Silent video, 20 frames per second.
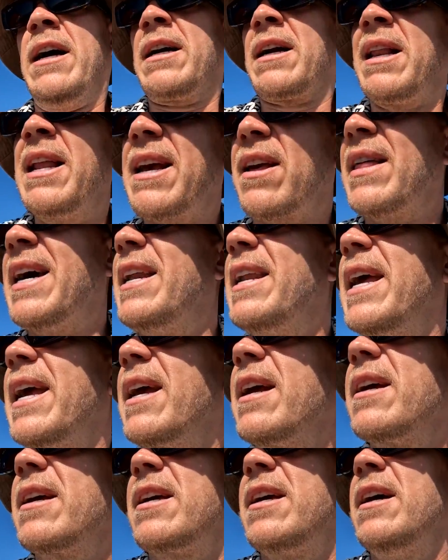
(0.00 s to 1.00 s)
click that
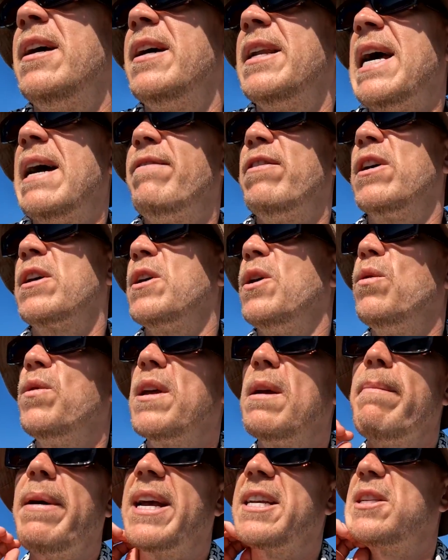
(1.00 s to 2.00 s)
link and have a look at all
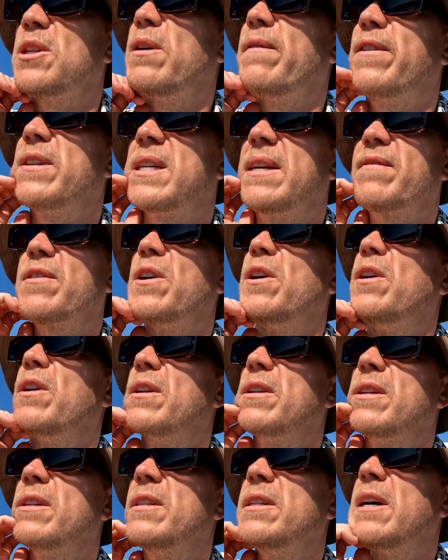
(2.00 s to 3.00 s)
the amazing offers they've got
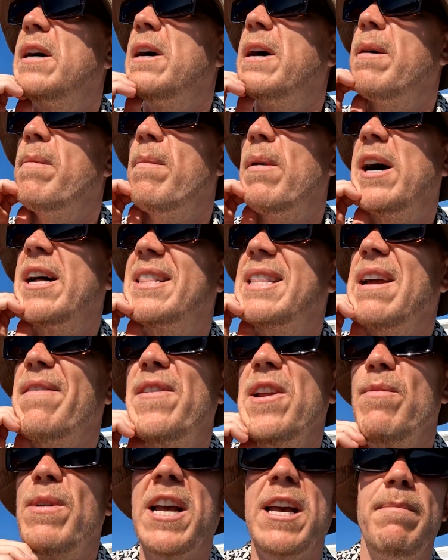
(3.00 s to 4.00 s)
on. I'd
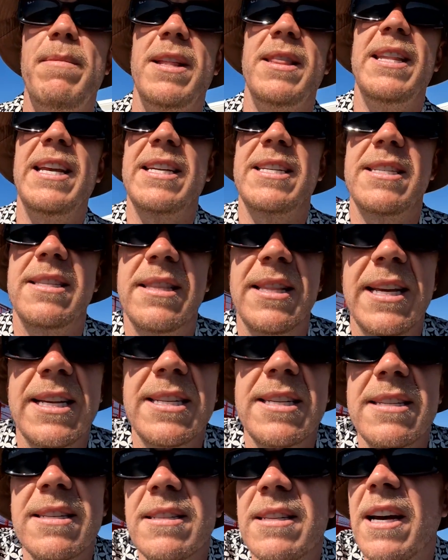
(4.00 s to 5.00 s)
definitely recommend this
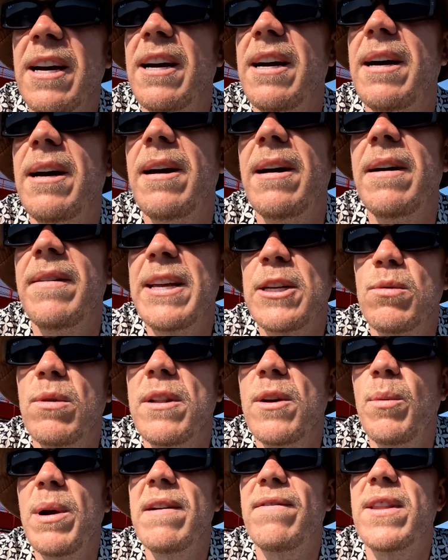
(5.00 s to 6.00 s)
one
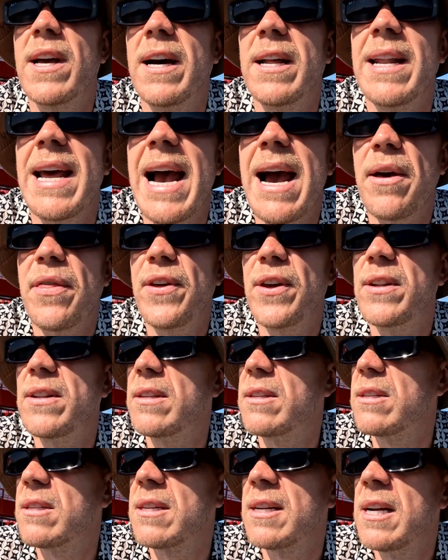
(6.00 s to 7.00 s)
that we've done,
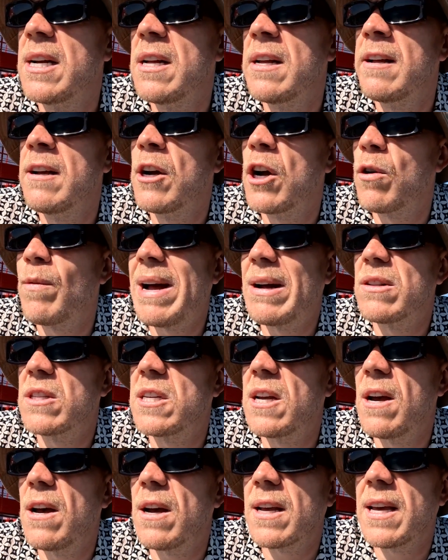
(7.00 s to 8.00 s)
Athens, around
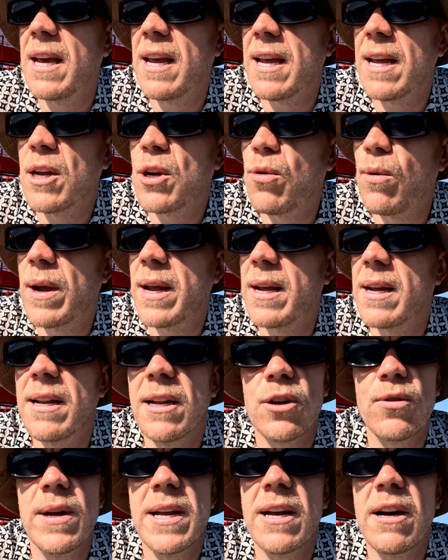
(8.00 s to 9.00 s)
Turkey, Crete and
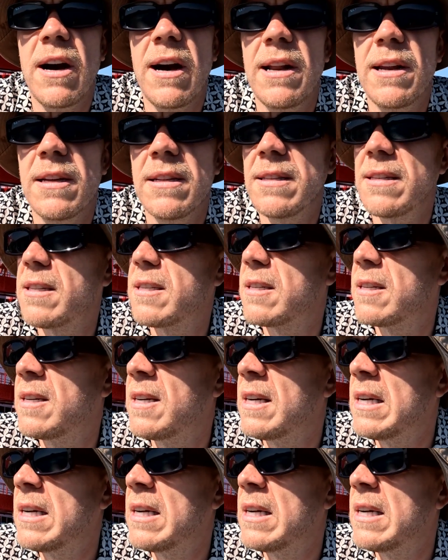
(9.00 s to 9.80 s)
the Greek islands.